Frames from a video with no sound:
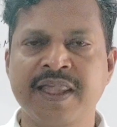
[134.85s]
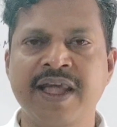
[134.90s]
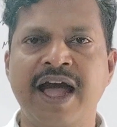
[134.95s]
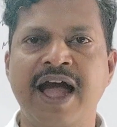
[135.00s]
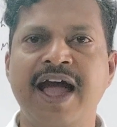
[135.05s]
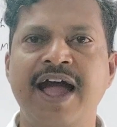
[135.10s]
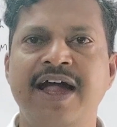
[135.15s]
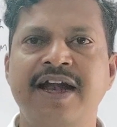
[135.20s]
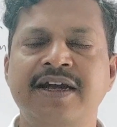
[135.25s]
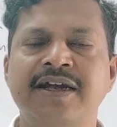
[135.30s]

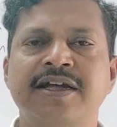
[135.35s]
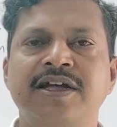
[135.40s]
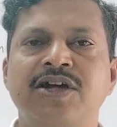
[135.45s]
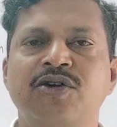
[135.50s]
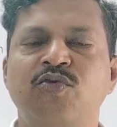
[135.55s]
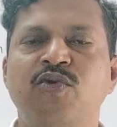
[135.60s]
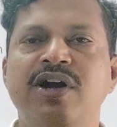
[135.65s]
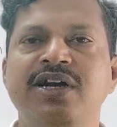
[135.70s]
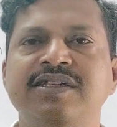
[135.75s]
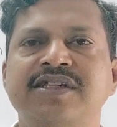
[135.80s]
and
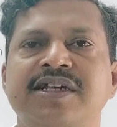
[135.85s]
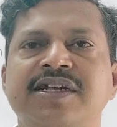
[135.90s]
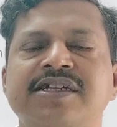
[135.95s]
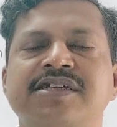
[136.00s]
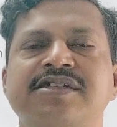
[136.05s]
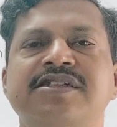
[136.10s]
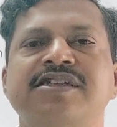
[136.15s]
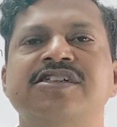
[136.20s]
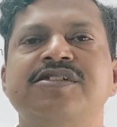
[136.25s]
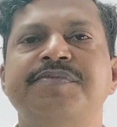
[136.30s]
what is the
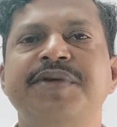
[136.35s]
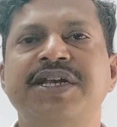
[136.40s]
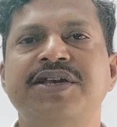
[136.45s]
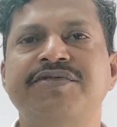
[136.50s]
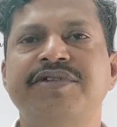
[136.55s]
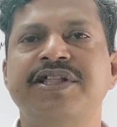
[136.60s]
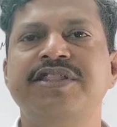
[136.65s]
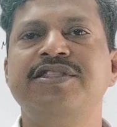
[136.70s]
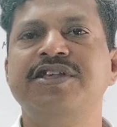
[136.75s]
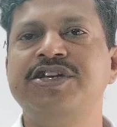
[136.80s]
distance
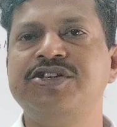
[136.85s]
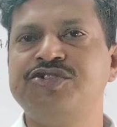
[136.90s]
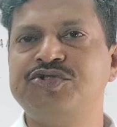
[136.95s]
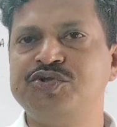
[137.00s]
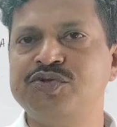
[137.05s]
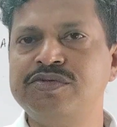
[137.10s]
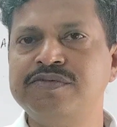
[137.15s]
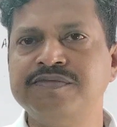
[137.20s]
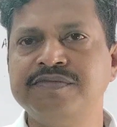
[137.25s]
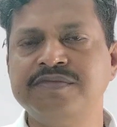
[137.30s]
between these
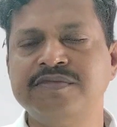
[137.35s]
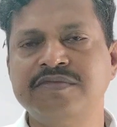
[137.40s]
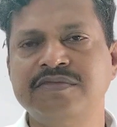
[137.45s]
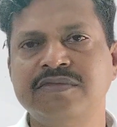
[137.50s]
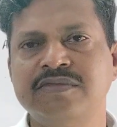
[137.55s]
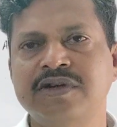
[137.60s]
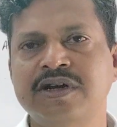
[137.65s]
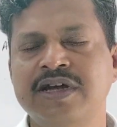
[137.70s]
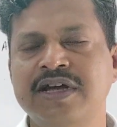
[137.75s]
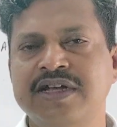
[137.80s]
two?
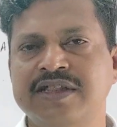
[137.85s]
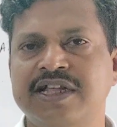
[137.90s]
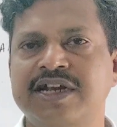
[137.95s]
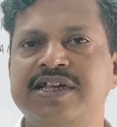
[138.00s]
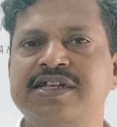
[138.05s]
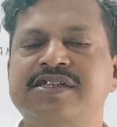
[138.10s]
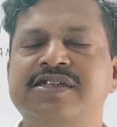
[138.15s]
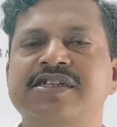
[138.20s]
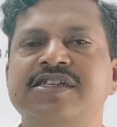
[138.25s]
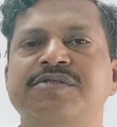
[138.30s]
The
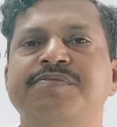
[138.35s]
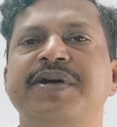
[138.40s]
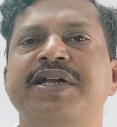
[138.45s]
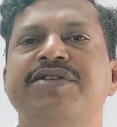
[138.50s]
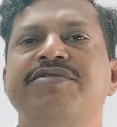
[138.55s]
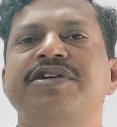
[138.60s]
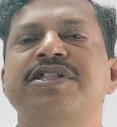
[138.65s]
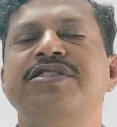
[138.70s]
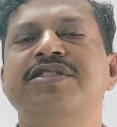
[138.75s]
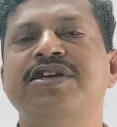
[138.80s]
distance
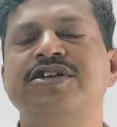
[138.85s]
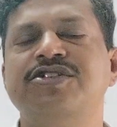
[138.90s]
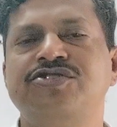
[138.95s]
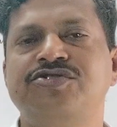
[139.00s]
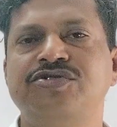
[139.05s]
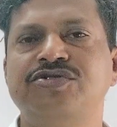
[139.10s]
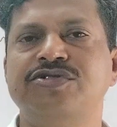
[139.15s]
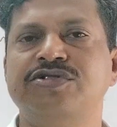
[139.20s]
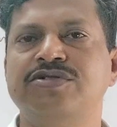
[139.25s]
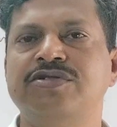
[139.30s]
between these
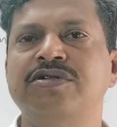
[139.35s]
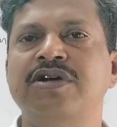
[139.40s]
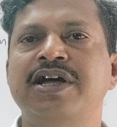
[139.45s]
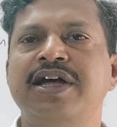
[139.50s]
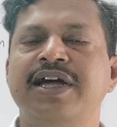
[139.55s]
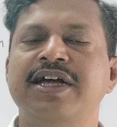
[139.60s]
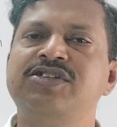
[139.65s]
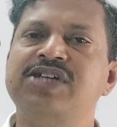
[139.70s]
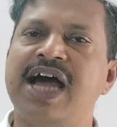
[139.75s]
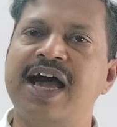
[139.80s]
two
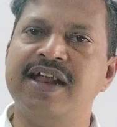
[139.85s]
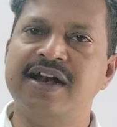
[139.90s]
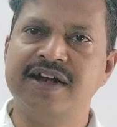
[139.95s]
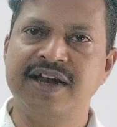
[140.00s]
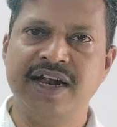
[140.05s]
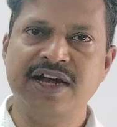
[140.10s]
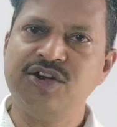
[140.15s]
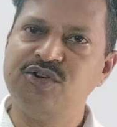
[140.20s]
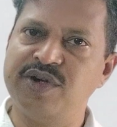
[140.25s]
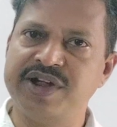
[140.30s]
is
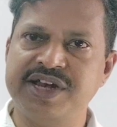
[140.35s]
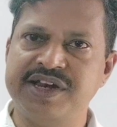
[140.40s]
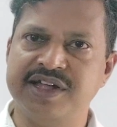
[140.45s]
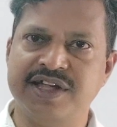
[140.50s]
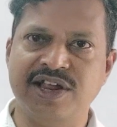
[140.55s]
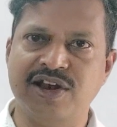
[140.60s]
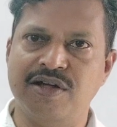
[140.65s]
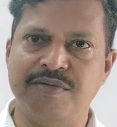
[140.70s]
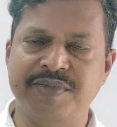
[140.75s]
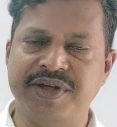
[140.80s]
120
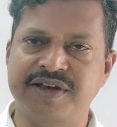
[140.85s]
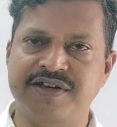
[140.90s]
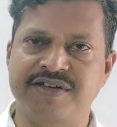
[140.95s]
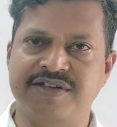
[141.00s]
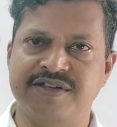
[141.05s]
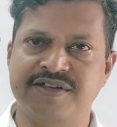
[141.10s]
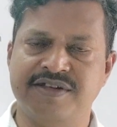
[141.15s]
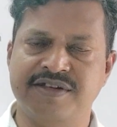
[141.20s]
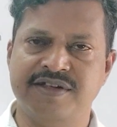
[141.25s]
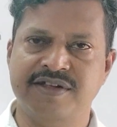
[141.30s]
km.
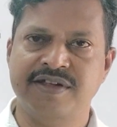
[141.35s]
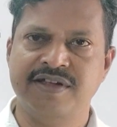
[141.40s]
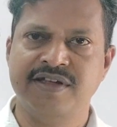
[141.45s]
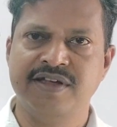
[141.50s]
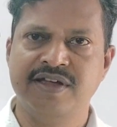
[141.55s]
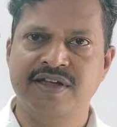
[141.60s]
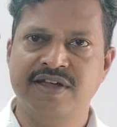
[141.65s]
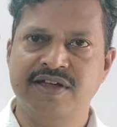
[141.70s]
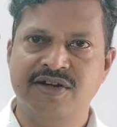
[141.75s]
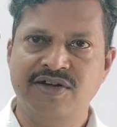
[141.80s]

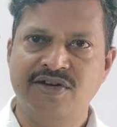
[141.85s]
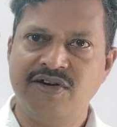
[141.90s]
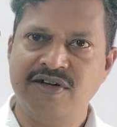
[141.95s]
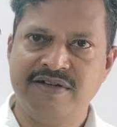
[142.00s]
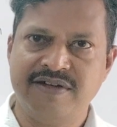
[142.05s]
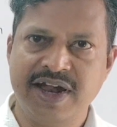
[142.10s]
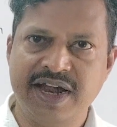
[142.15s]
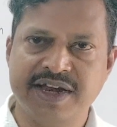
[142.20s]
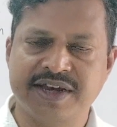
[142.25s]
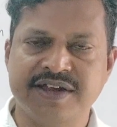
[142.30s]
All
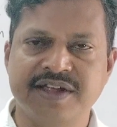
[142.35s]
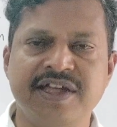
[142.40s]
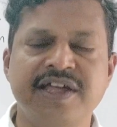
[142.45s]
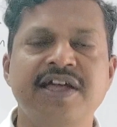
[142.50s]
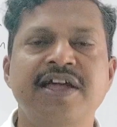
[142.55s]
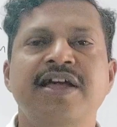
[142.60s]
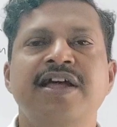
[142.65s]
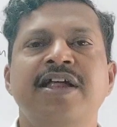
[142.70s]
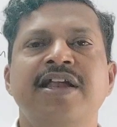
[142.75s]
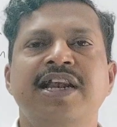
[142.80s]
right.
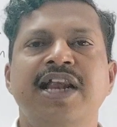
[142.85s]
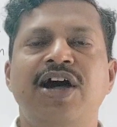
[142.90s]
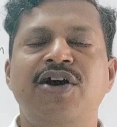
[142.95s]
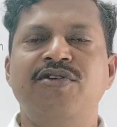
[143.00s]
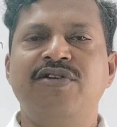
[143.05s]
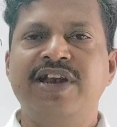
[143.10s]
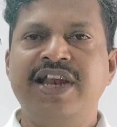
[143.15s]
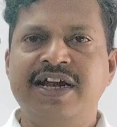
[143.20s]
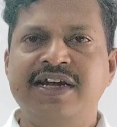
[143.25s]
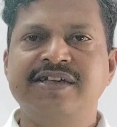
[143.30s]

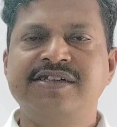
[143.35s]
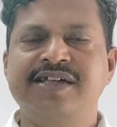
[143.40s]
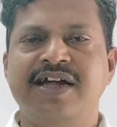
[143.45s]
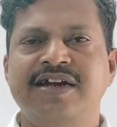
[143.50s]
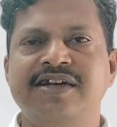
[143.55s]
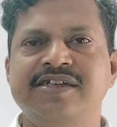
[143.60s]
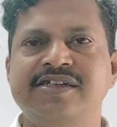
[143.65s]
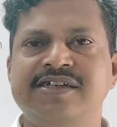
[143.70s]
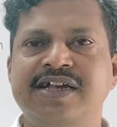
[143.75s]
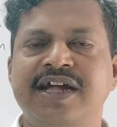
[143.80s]
Now let us
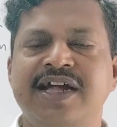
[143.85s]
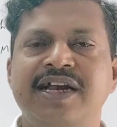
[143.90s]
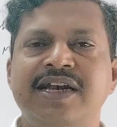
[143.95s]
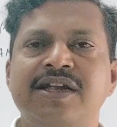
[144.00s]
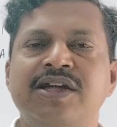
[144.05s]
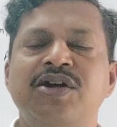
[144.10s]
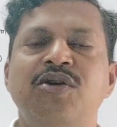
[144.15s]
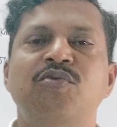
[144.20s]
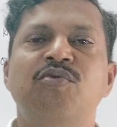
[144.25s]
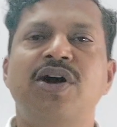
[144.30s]
understand
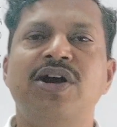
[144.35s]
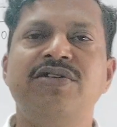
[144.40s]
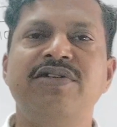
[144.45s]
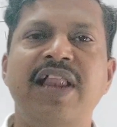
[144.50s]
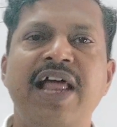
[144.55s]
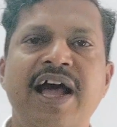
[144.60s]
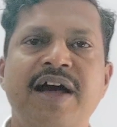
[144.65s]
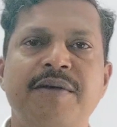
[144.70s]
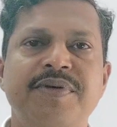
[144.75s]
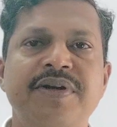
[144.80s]
what will
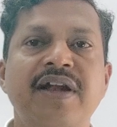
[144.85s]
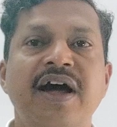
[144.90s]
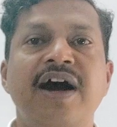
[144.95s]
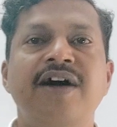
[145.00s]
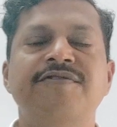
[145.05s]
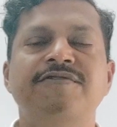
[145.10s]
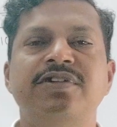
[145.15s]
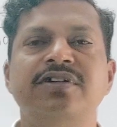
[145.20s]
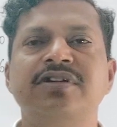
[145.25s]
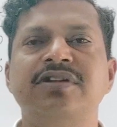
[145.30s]
happen
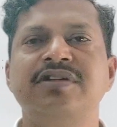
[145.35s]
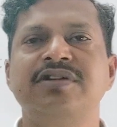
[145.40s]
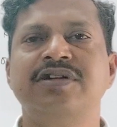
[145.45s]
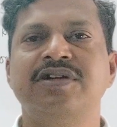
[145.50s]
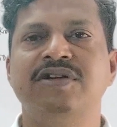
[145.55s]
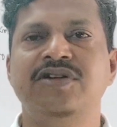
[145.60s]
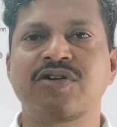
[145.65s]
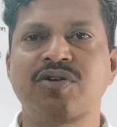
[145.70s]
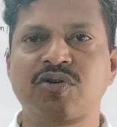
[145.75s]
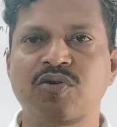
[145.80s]
after
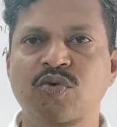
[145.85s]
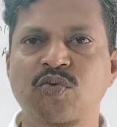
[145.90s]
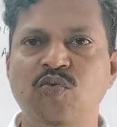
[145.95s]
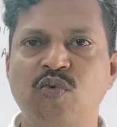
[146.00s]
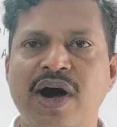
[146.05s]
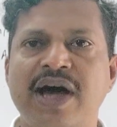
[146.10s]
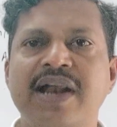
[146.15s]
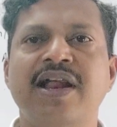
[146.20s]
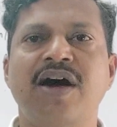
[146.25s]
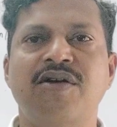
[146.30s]

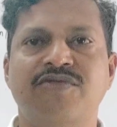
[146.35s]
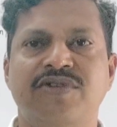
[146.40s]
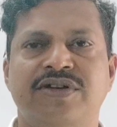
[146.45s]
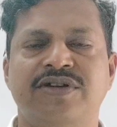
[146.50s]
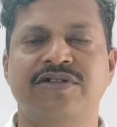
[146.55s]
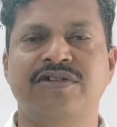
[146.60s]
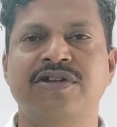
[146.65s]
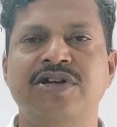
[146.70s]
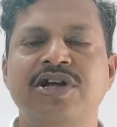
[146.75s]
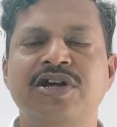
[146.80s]
1 hour.
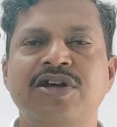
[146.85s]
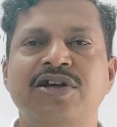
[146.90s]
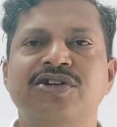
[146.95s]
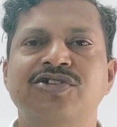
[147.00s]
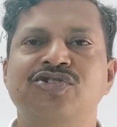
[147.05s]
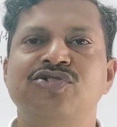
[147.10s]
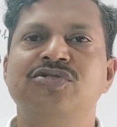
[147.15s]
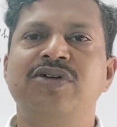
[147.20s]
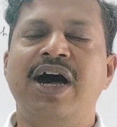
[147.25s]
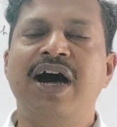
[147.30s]

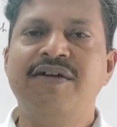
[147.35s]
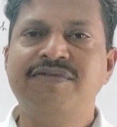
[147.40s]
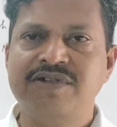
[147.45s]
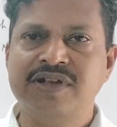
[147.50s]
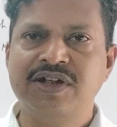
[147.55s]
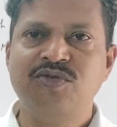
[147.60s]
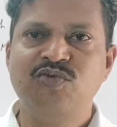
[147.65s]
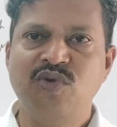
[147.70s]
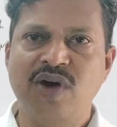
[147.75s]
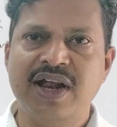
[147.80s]
So
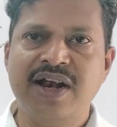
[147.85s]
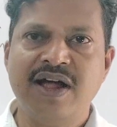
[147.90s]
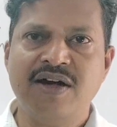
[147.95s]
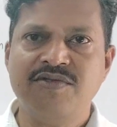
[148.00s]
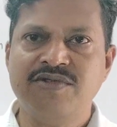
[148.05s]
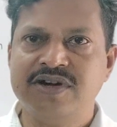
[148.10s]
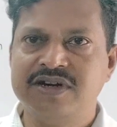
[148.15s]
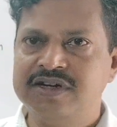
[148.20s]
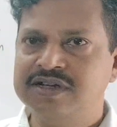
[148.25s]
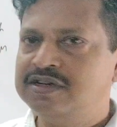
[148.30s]
after 1
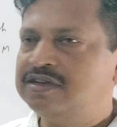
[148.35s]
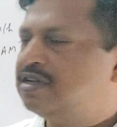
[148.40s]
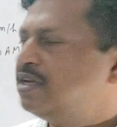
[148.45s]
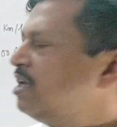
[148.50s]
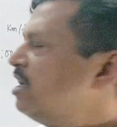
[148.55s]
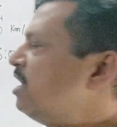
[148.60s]
hour,